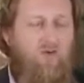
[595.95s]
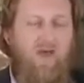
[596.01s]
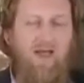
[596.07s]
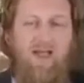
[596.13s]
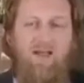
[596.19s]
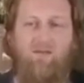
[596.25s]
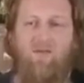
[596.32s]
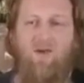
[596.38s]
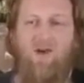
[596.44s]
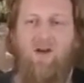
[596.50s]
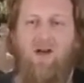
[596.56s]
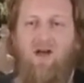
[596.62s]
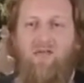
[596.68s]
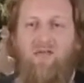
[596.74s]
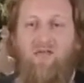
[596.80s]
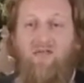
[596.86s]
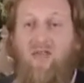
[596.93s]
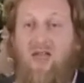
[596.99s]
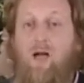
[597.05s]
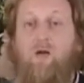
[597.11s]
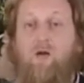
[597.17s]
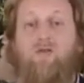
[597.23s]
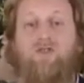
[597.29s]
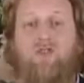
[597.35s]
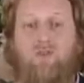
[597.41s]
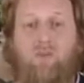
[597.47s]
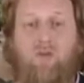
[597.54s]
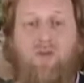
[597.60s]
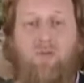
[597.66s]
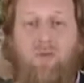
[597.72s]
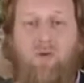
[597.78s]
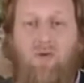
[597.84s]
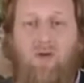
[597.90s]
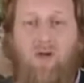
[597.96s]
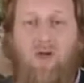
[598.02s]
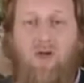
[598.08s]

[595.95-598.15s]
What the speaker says: have 1,000 people.